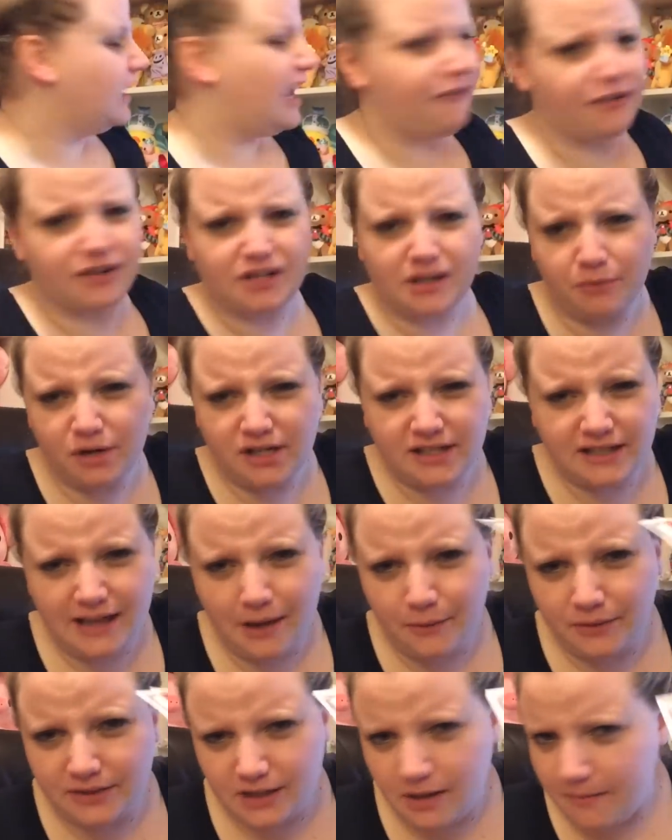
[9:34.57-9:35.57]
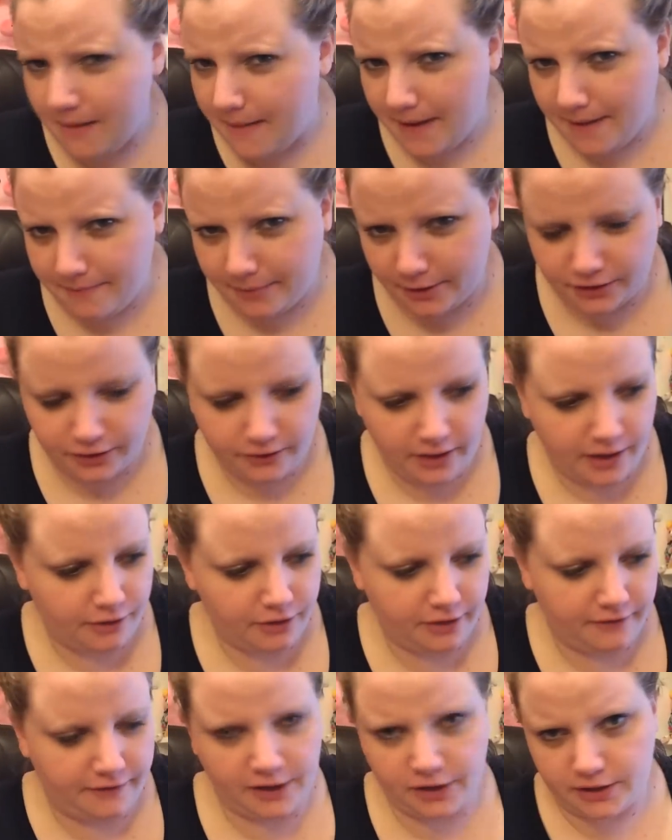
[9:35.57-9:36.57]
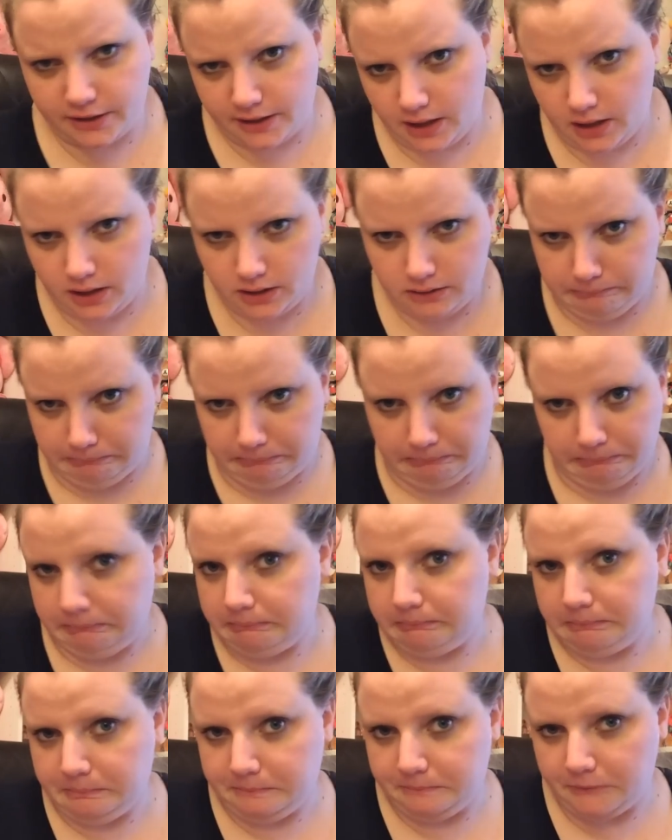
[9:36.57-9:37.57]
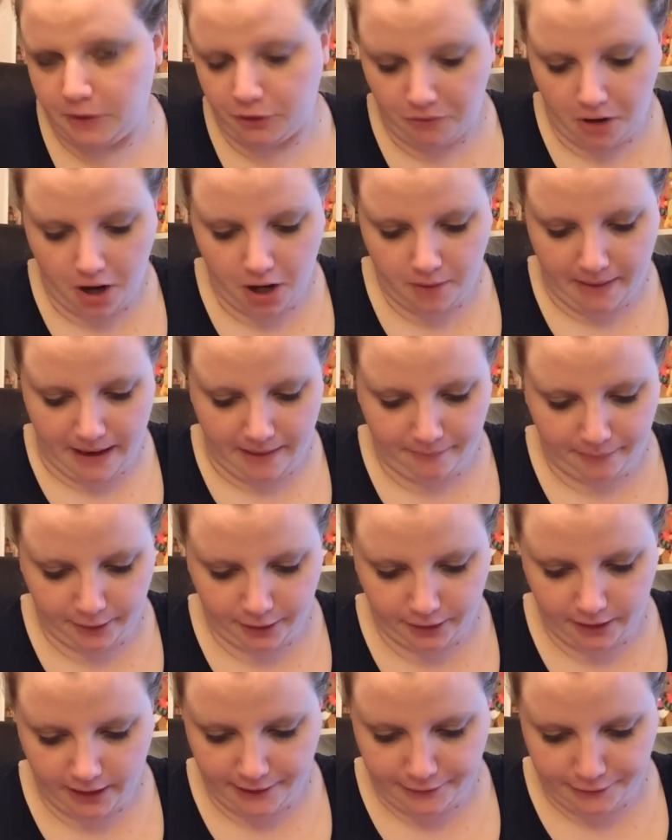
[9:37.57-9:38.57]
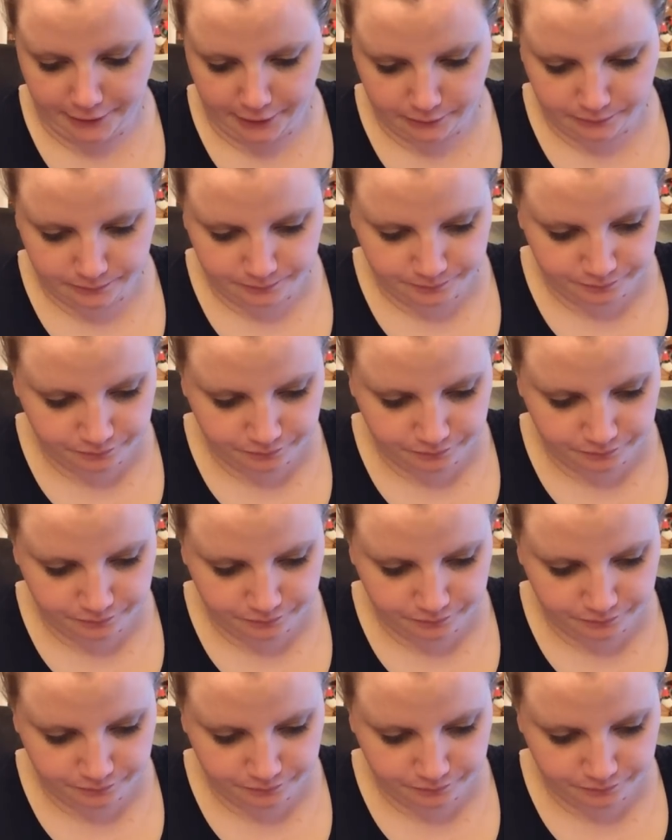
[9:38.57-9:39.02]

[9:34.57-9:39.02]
And for some reason, that wasn't on my paper, so I don't know if I just got the wrong paper. I don't know.